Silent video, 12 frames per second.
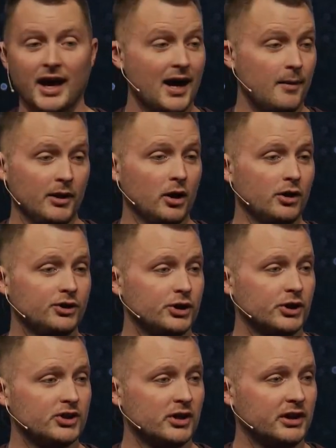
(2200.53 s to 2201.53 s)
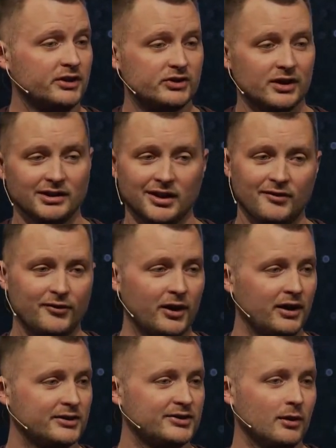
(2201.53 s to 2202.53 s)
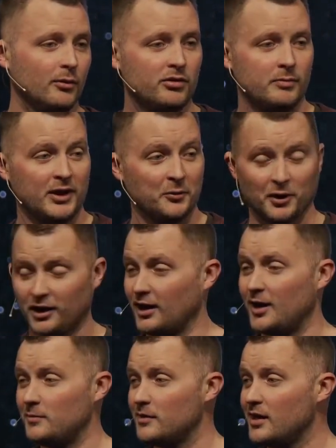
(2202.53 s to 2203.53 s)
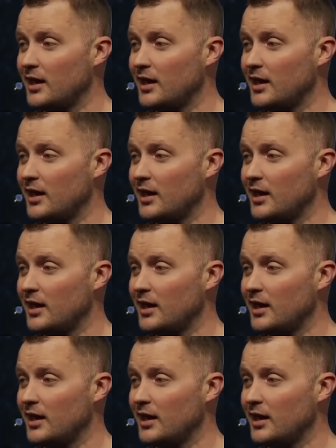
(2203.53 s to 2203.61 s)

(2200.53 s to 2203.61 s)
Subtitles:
hey, I'm going to go to church on Easter, I'd love for you to sit with me. You want to come?